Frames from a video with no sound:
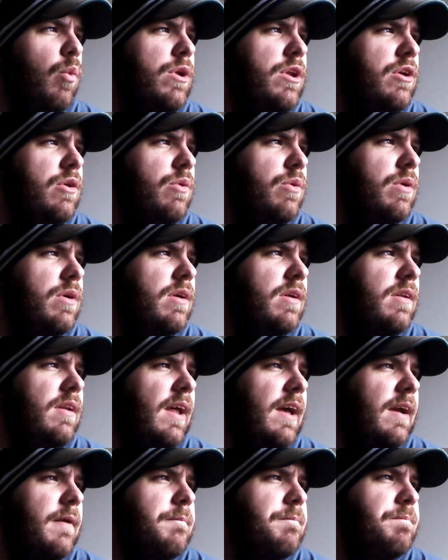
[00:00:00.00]
when you
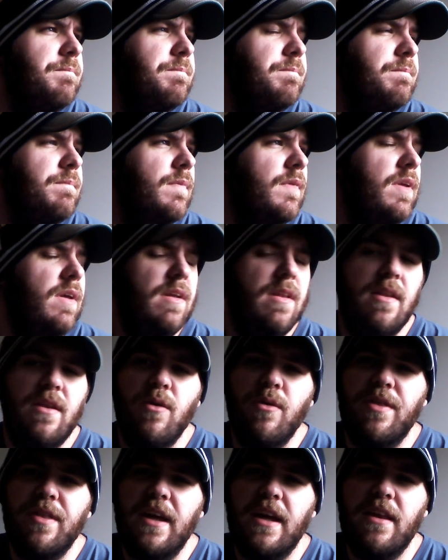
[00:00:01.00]
like
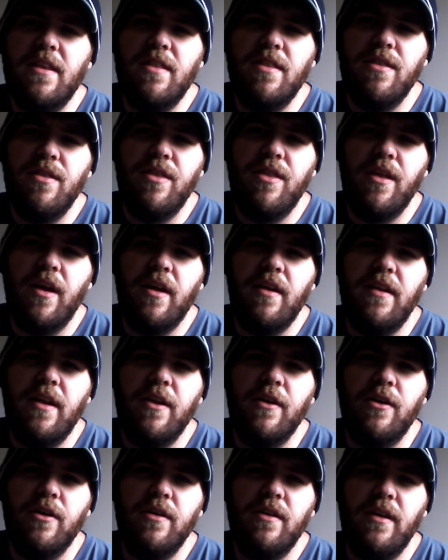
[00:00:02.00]
you think that
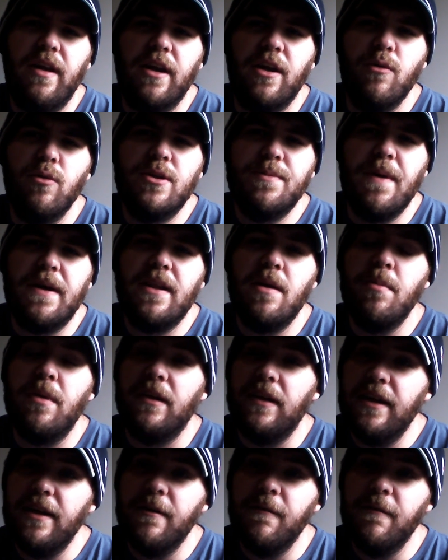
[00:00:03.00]
they're like you expect them to